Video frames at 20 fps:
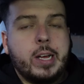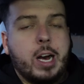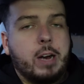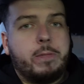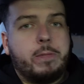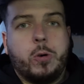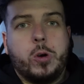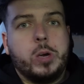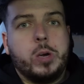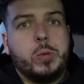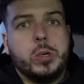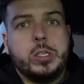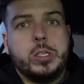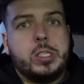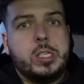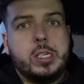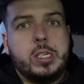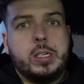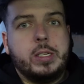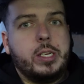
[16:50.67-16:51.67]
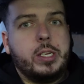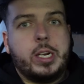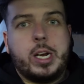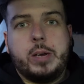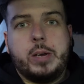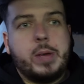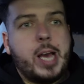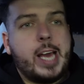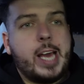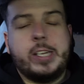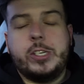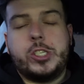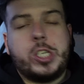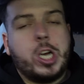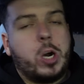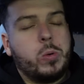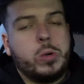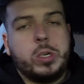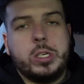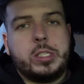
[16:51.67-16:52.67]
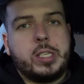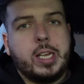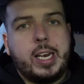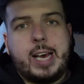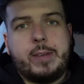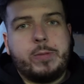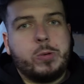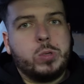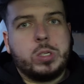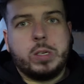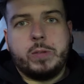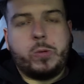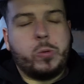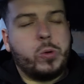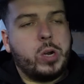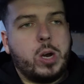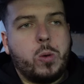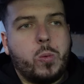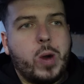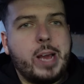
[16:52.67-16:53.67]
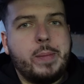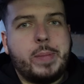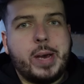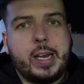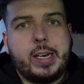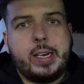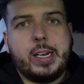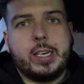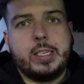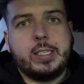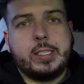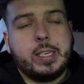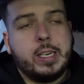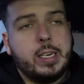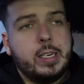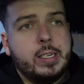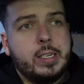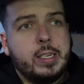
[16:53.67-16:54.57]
I thought it was, you know, head and shoulders, the levels, I thought they were way better than us.